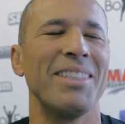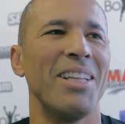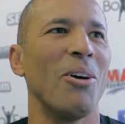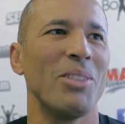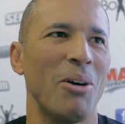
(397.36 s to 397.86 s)

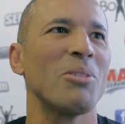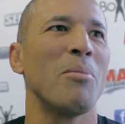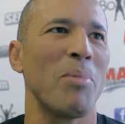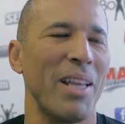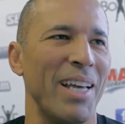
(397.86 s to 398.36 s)
No, that was
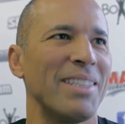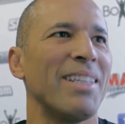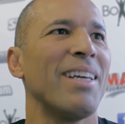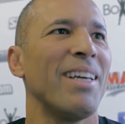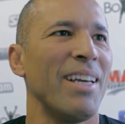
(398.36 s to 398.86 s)
the plan.
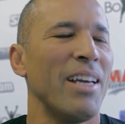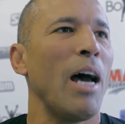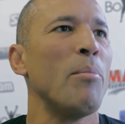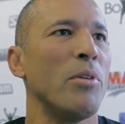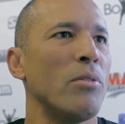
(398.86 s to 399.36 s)

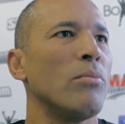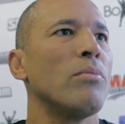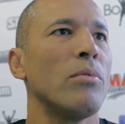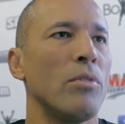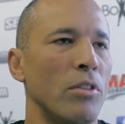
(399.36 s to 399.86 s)
I mean,
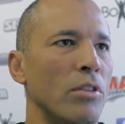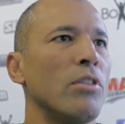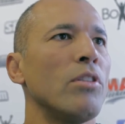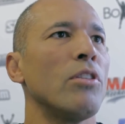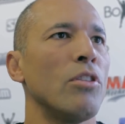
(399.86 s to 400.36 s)

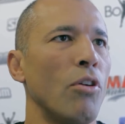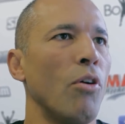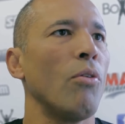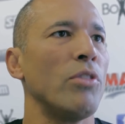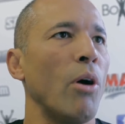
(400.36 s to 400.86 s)

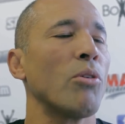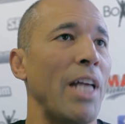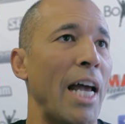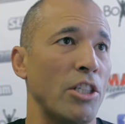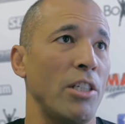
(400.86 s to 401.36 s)
there was
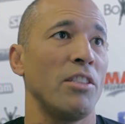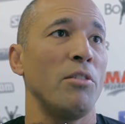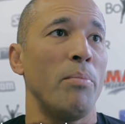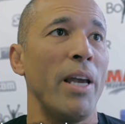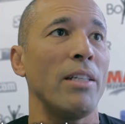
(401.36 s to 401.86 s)
actually a
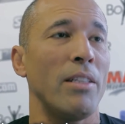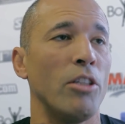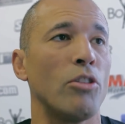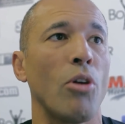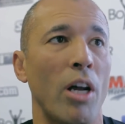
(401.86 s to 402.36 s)
debate. He
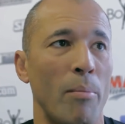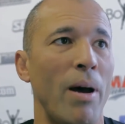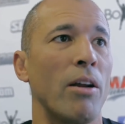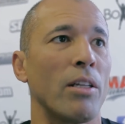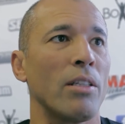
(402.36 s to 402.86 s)
thought
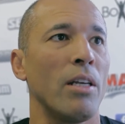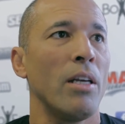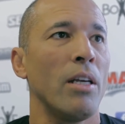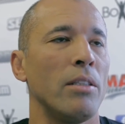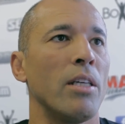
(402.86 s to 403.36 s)
about it.
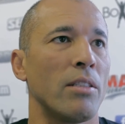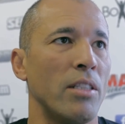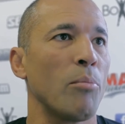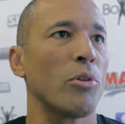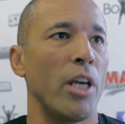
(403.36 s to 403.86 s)
The
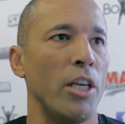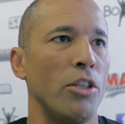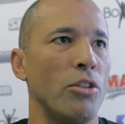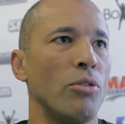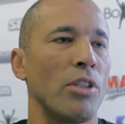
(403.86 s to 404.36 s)
example that he
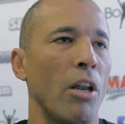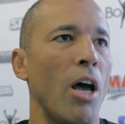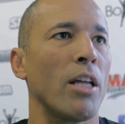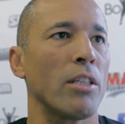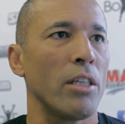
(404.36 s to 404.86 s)
used a
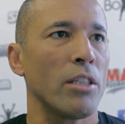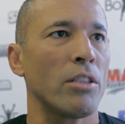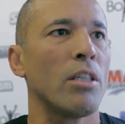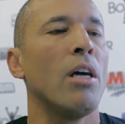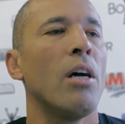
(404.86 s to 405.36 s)
lot
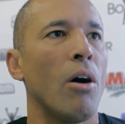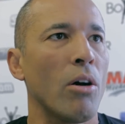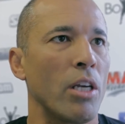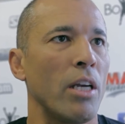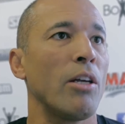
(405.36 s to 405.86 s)
is,
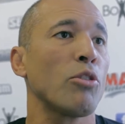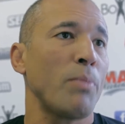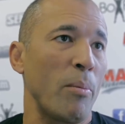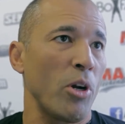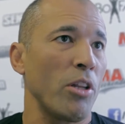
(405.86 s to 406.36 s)
okay, that was my
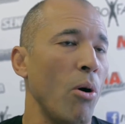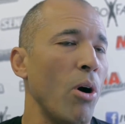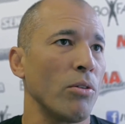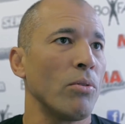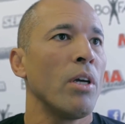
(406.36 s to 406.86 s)
brother
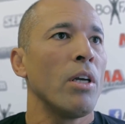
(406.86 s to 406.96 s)
Horton.